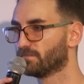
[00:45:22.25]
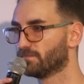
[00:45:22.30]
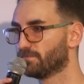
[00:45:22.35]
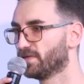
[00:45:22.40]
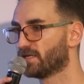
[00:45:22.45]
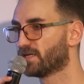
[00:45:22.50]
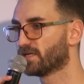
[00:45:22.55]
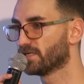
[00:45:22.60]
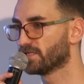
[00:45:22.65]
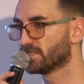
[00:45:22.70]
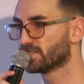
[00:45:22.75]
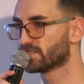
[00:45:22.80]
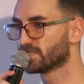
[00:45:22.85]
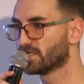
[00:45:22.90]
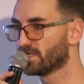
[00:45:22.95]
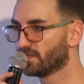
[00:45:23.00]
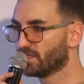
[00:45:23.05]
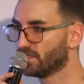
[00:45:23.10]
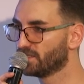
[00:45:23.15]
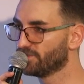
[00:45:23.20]
because
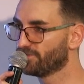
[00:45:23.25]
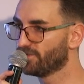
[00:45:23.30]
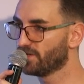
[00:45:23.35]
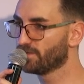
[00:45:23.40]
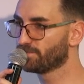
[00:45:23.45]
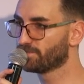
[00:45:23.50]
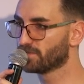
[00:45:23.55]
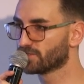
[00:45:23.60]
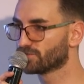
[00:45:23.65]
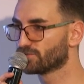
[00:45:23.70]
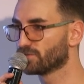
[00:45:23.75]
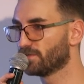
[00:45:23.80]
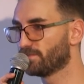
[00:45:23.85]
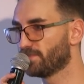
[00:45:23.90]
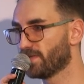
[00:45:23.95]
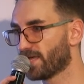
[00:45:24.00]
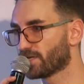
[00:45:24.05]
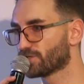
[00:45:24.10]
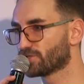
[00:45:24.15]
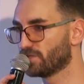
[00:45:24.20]
the developers will
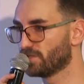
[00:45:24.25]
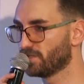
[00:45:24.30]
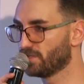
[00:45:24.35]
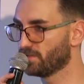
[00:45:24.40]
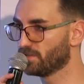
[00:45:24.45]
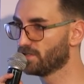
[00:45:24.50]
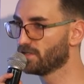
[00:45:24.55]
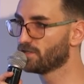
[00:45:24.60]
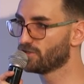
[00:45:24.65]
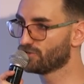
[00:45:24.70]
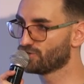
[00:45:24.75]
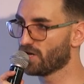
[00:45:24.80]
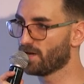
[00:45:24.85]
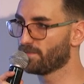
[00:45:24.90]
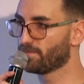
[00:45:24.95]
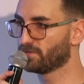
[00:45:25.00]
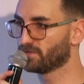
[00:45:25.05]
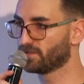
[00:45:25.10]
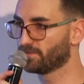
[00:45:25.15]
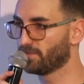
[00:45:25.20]
be actually
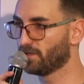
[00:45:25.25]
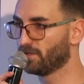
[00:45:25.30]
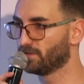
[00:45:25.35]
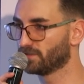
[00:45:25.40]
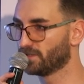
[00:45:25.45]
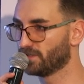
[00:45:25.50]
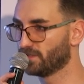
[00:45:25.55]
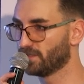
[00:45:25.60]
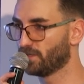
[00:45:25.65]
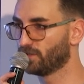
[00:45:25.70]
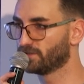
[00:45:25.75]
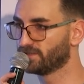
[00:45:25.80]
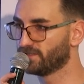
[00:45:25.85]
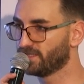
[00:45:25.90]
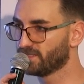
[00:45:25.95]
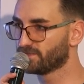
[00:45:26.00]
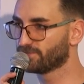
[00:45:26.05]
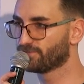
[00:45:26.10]
jump on the data